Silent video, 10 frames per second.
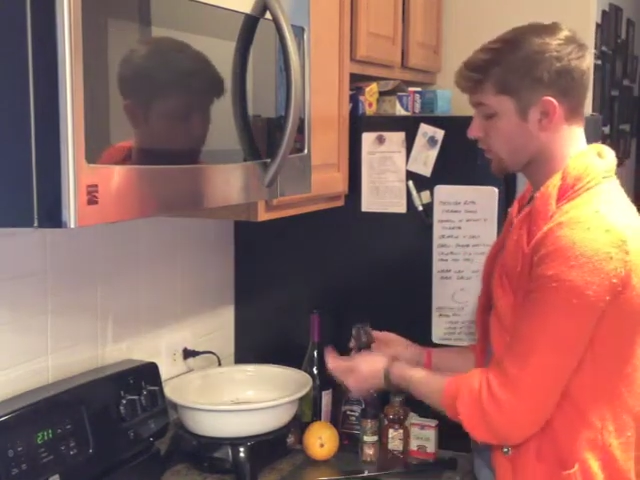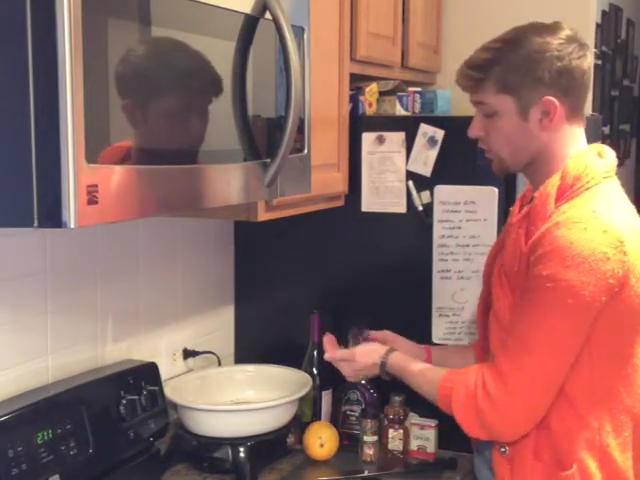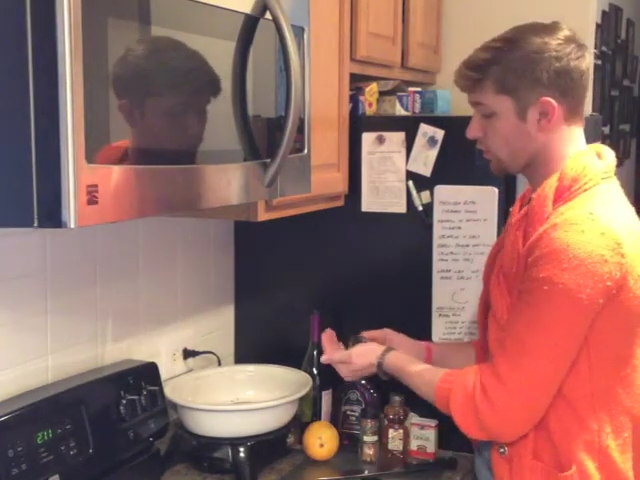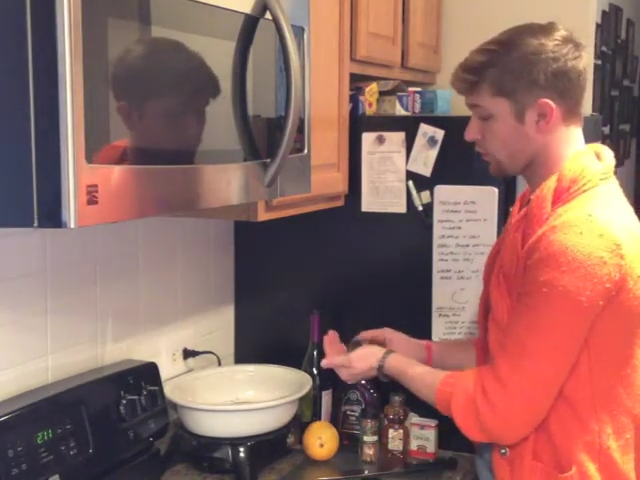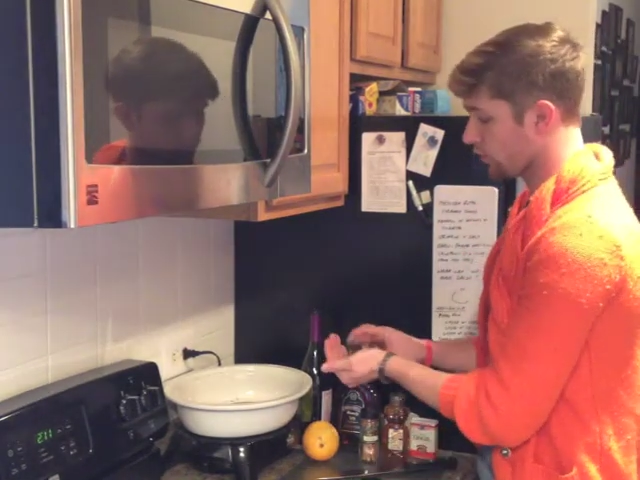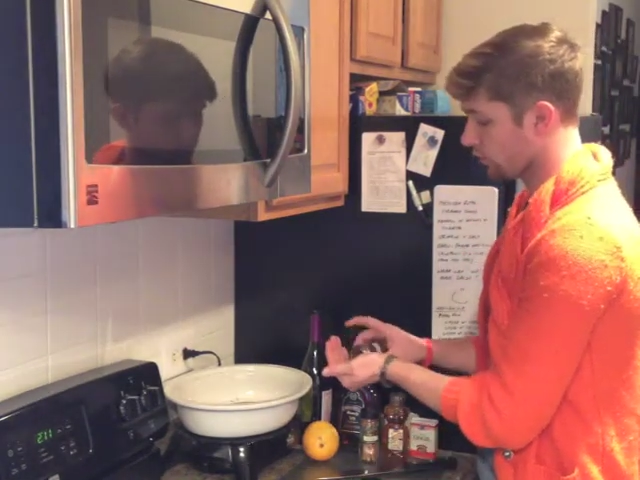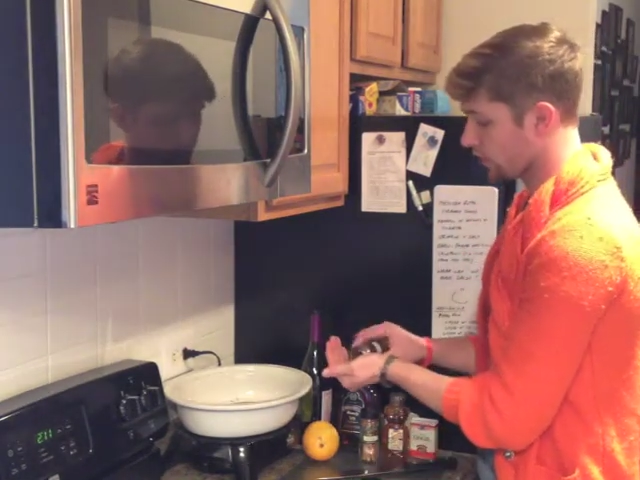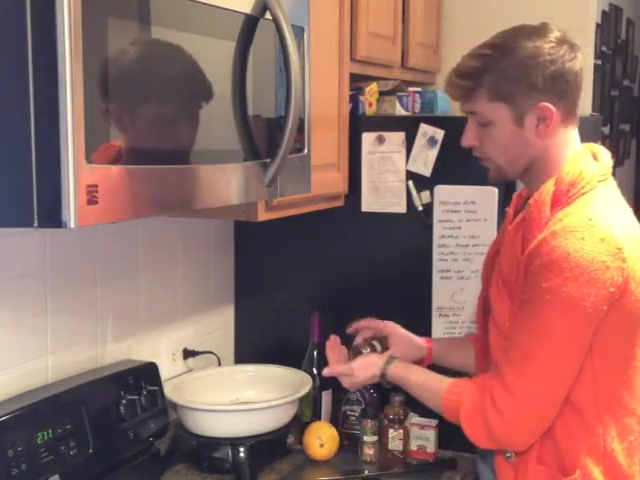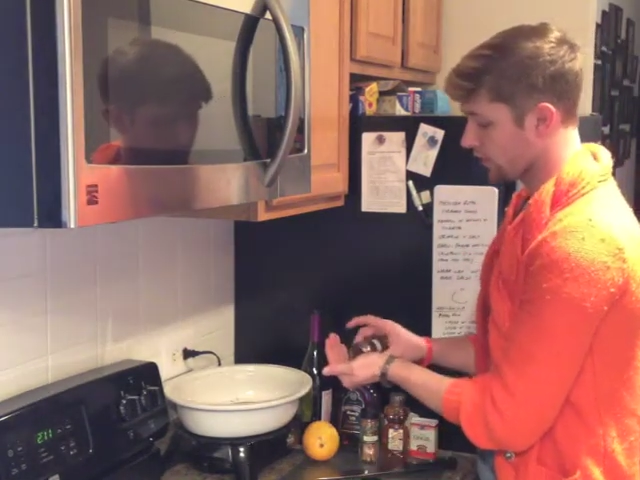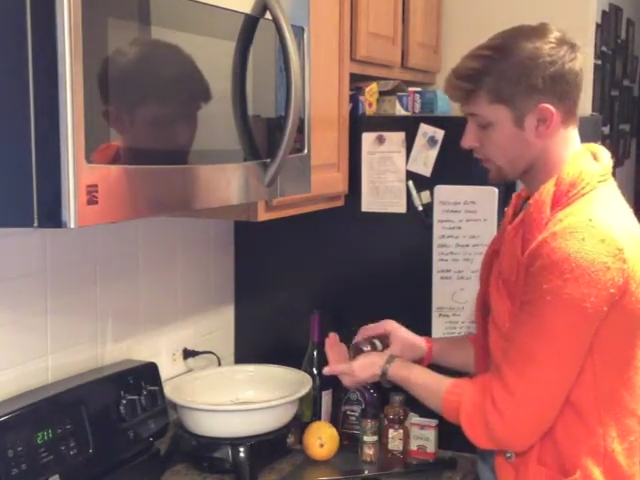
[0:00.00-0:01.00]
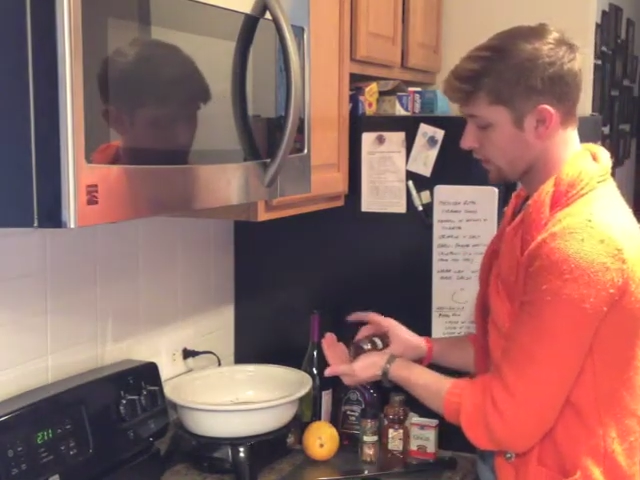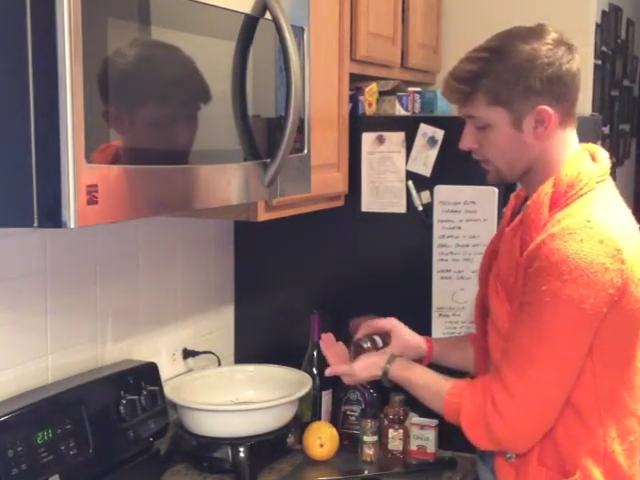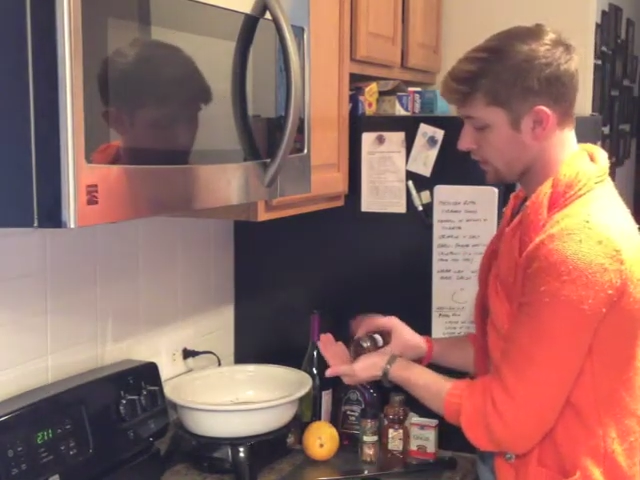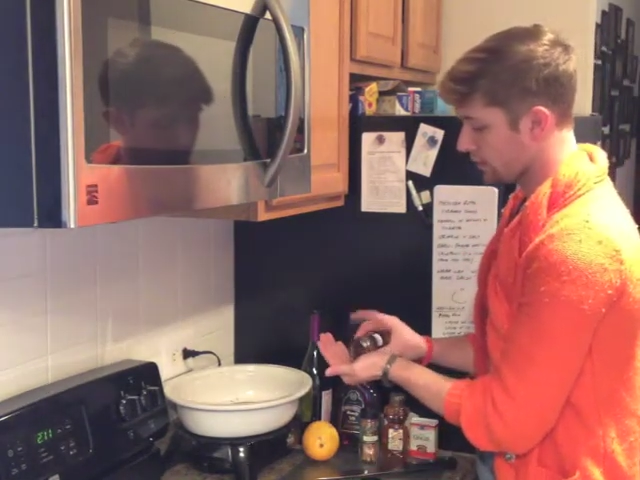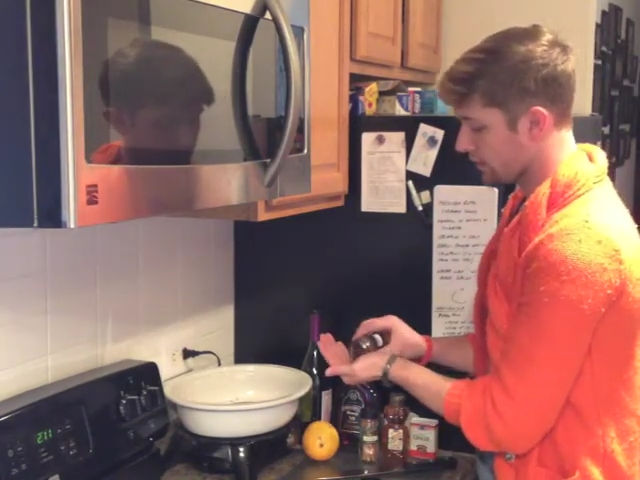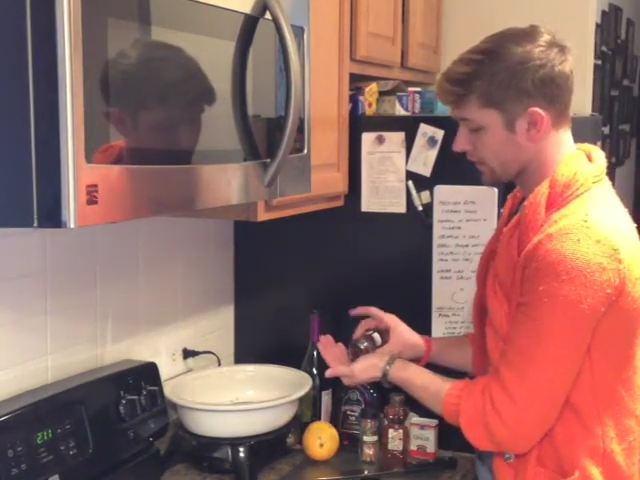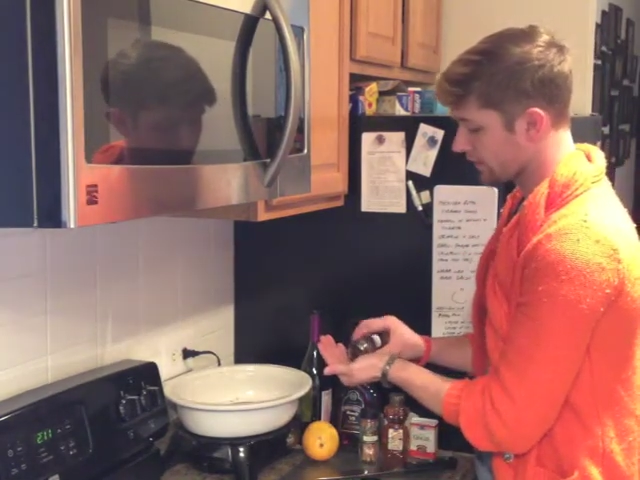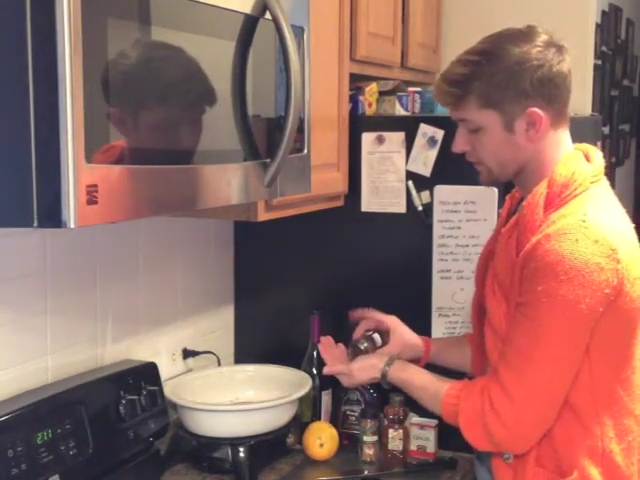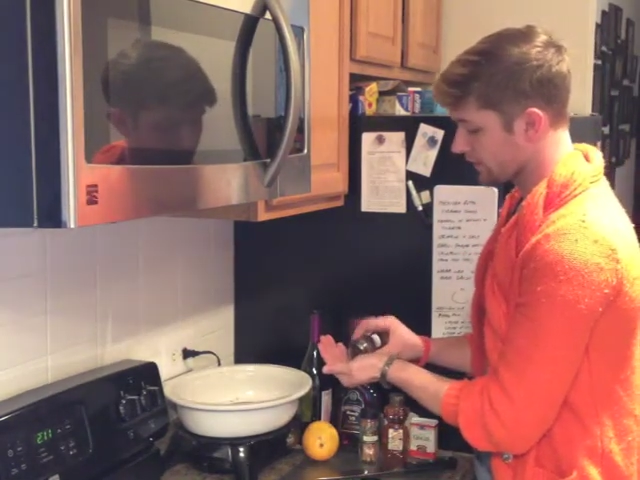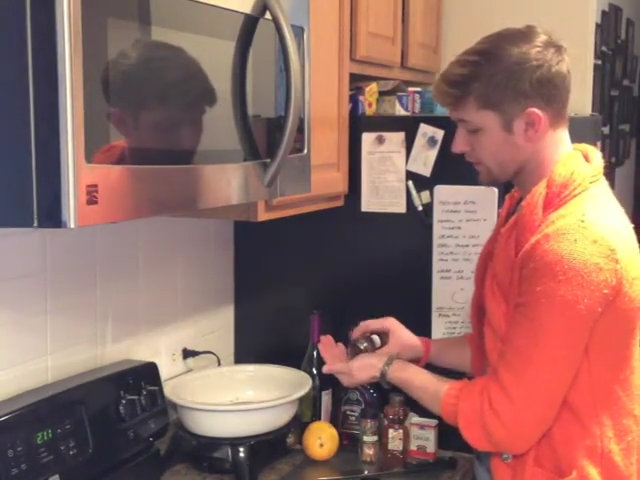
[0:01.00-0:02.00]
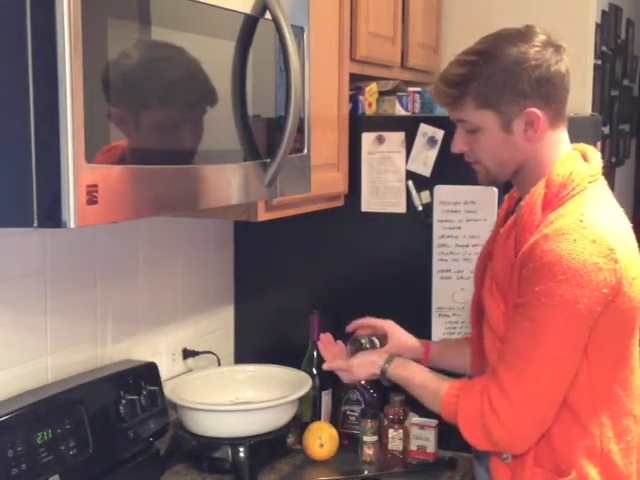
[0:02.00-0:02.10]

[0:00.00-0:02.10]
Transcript: to the mix.